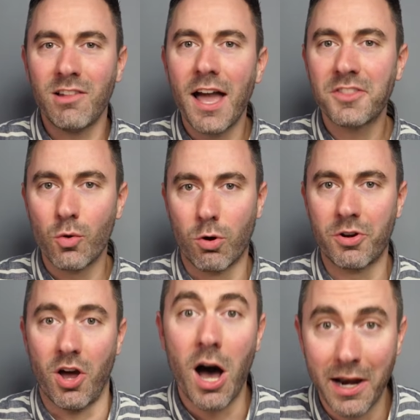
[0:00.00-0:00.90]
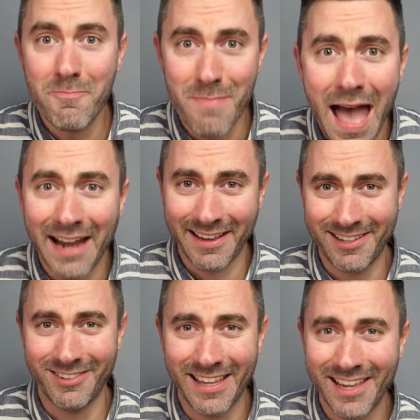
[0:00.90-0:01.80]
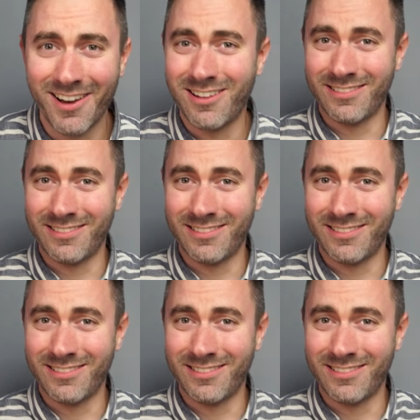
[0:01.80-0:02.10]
like the word automatically a